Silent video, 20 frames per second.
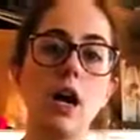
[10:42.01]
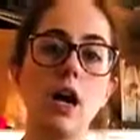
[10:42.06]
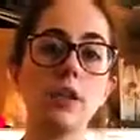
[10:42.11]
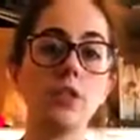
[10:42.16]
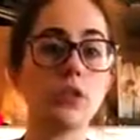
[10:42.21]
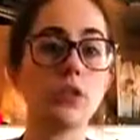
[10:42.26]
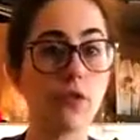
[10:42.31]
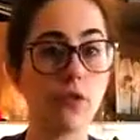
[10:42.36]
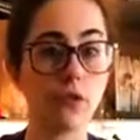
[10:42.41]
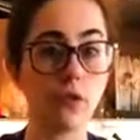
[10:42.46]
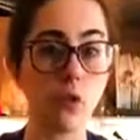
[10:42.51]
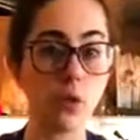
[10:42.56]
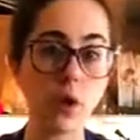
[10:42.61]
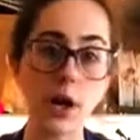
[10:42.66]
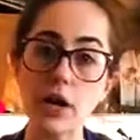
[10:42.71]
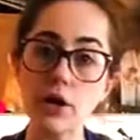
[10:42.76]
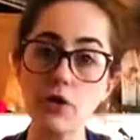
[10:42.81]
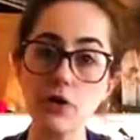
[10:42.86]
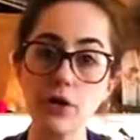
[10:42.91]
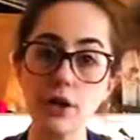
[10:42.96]
to
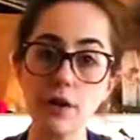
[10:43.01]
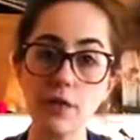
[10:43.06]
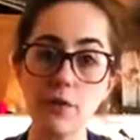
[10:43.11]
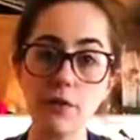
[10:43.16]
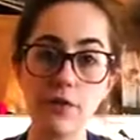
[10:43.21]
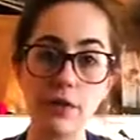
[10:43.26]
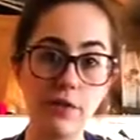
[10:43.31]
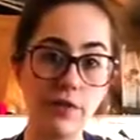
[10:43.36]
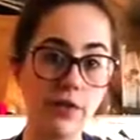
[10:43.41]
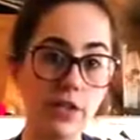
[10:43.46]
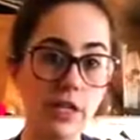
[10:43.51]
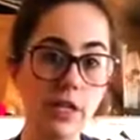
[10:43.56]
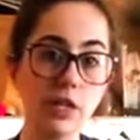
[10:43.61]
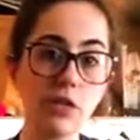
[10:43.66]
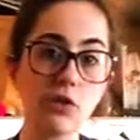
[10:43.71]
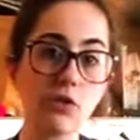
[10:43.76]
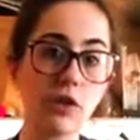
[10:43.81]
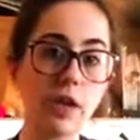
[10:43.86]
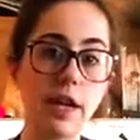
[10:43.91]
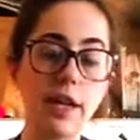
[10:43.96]
450
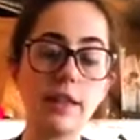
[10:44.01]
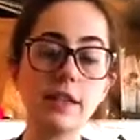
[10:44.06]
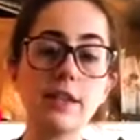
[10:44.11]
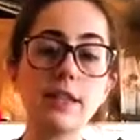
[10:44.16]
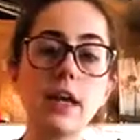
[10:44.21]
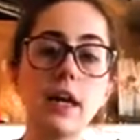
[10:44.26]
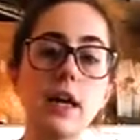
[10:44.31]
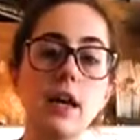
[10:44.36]
degrees